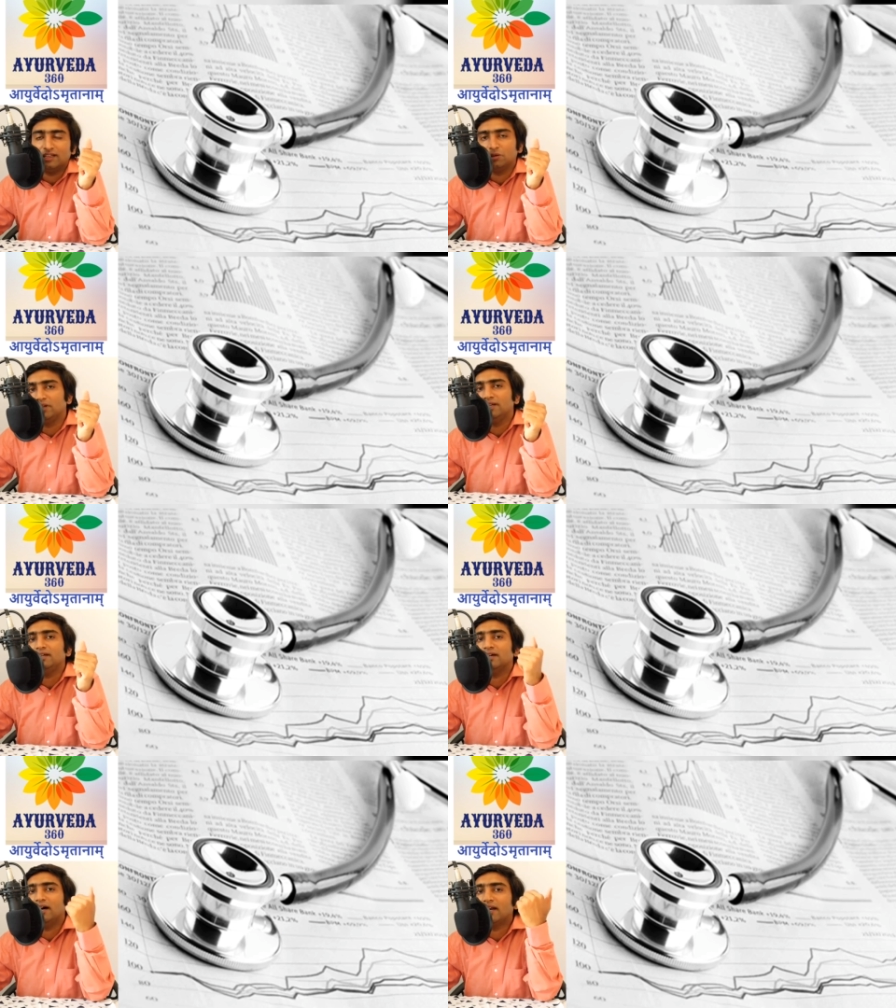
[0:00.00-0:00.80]
Then
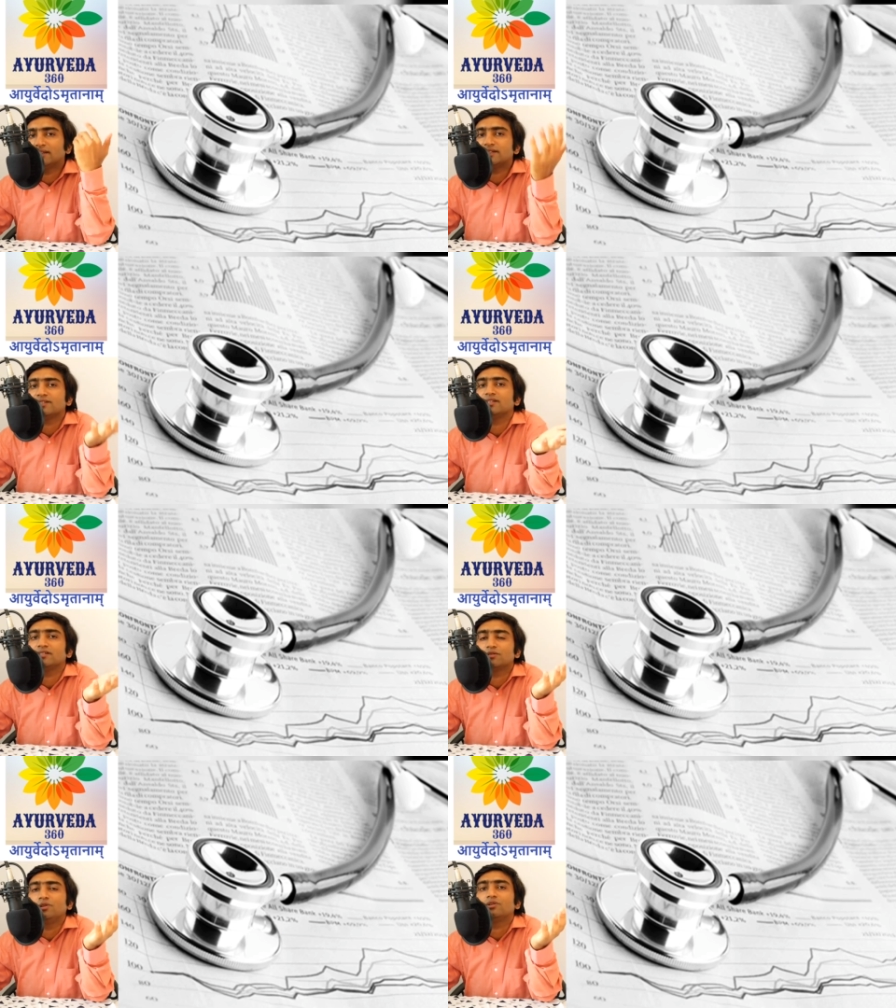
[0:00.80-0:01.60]
only our research
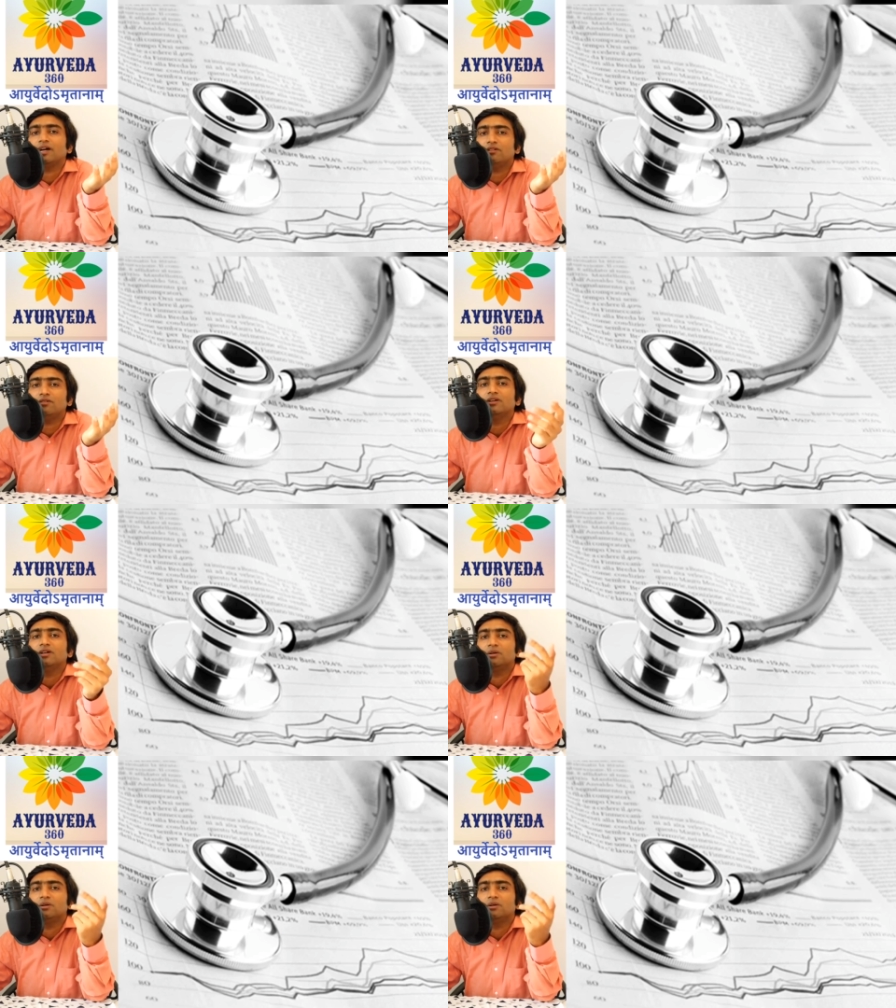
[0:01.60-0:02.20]
is going to have